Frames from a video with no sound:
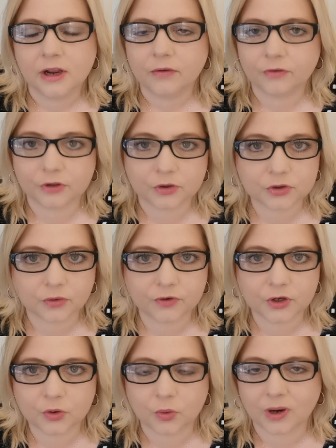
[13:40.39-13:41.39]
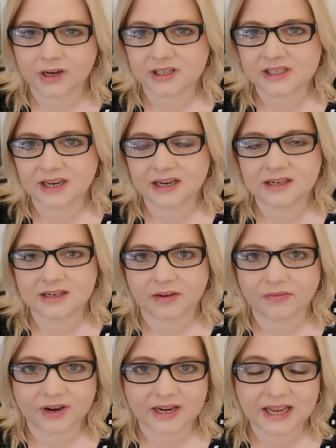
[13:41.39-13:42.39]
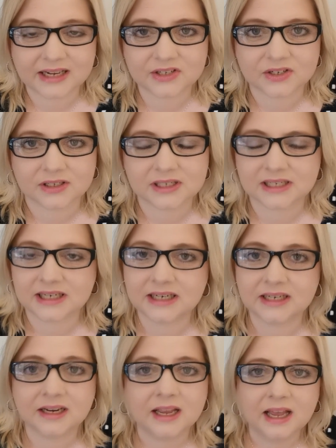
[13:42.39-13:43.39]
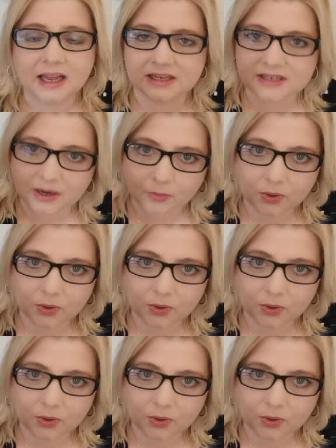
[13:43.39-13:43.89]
For those of you who want to send a financial seed and say,